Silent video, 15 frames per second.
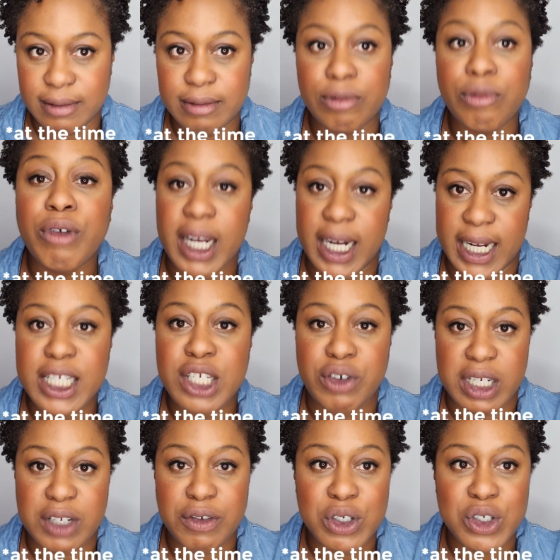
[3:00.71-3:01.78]
really
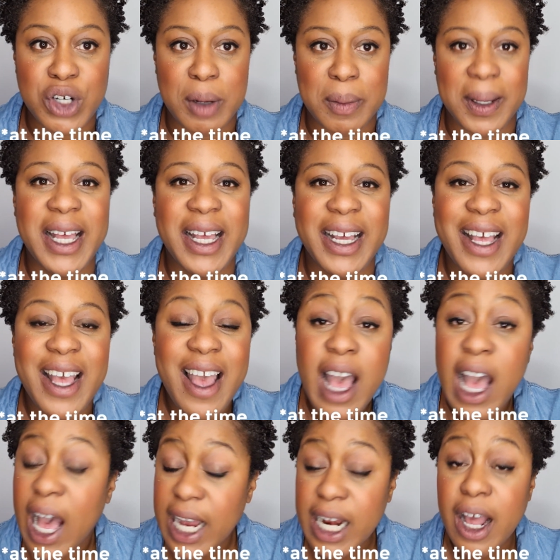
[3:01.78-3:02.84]
stressful job and
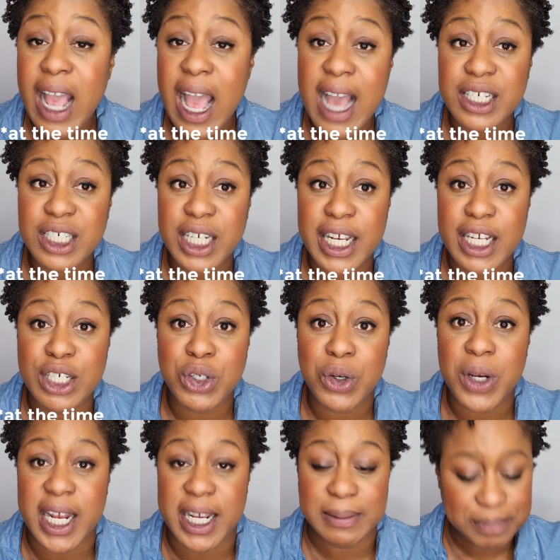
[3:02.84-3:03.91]
I actually
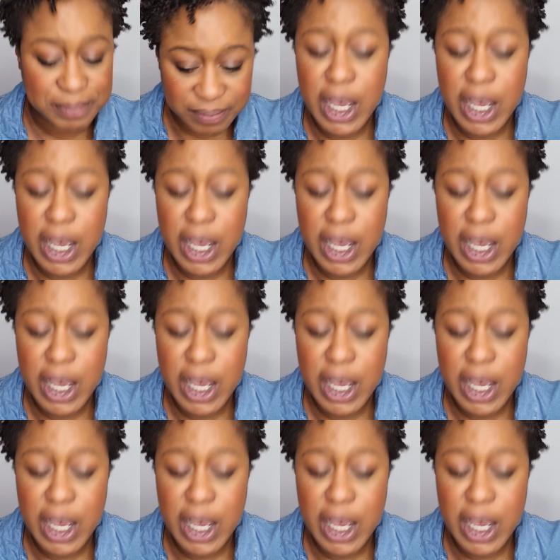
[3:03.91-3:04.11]
enjoyed it.